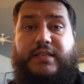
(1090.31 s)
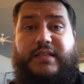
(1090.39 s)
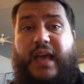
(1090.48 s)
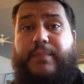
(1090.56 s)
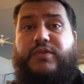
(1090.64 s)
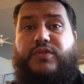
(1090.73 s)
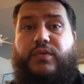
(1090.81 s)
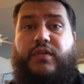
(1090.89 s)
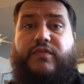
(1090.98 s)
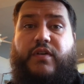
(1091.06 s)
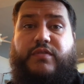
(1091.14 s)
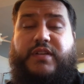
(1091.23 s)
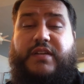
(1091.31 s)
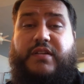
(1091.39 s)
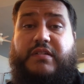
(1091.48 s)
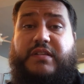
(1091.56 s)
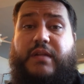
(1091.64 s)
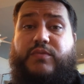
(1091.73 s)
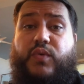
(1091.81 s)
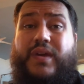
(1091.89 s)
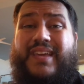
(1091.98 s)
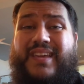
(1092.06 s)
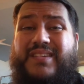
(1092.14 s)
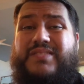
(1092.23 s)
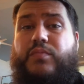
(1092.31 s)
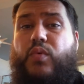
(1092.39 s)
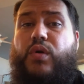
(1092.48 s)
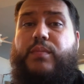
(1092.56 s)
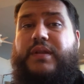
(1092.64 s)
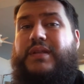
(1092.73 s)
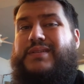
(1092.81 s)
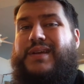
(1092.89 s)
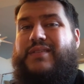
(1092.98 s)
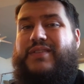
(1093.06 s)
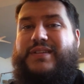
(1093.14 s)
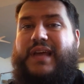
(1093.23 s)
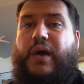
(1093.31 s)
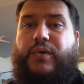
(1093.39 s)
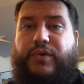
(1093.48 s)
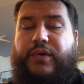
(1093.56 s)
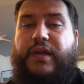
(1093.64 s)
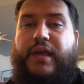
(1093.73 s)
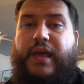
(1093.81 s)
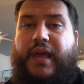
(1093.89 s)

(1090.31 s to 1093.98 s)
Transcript: this episode of Father TED Talks that I'm doing is morbid. It's kind of a downer.